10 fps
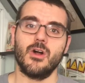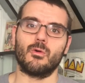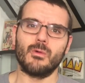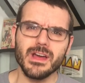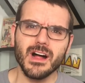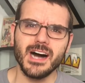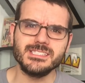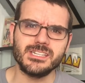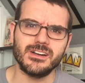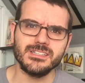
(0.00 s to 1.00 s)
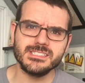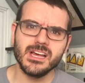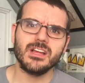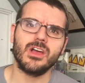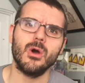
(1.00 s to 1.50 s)
Real hunters
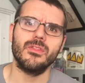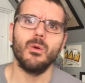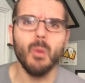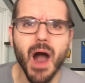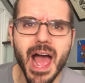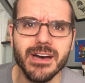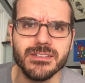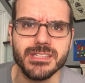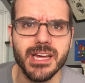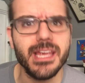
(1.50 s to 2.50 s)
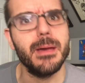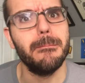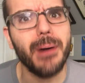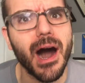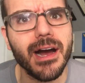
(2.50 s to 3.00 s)
go in the wild, you
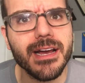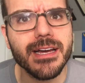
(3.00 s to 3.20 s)
punk.